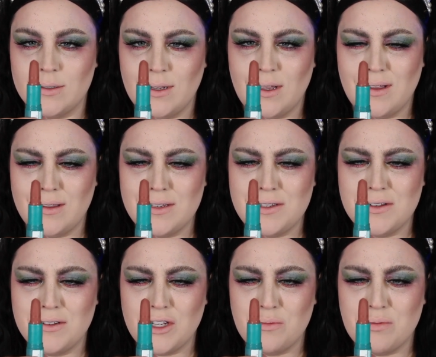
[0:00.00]
This
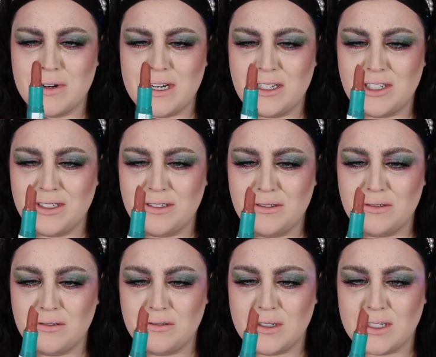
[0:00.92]
looks so pretty
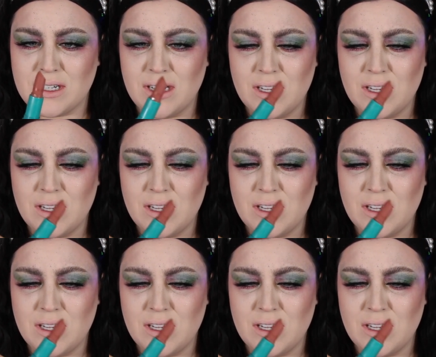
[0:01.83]
too.